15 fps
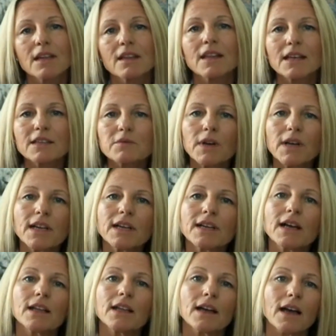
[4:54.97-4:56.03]
That's
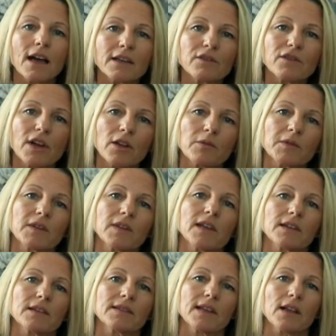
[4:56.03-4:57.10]
why I developed the
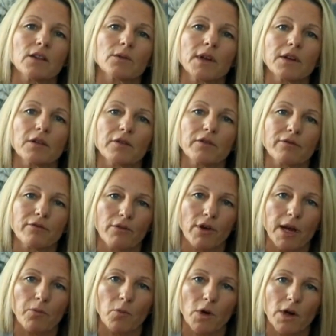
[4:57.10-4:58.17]
Accelerator
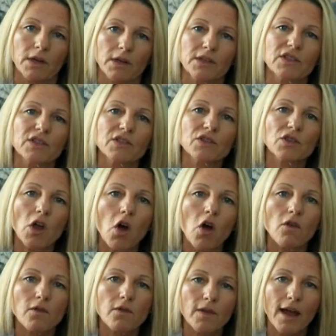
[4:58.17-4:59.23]
framework to
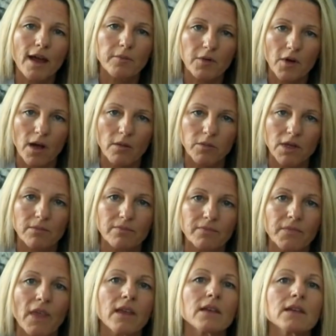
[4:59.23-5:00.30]
solve that problem.
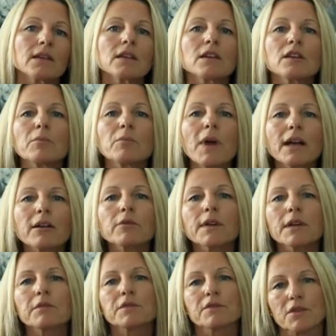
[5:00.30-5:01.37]
Back when
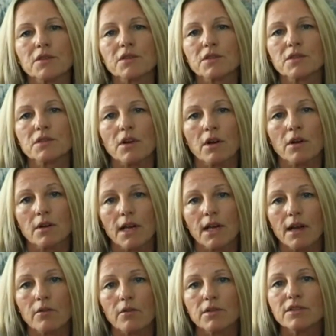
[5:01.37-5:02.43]
I was first starting
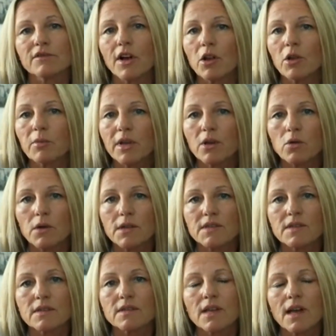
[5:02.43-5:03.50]
out developing
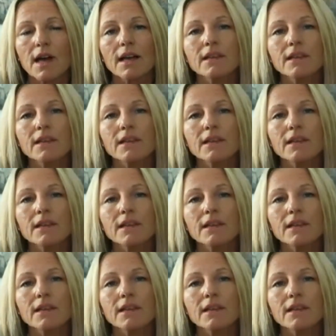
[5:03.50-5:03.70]
courses, I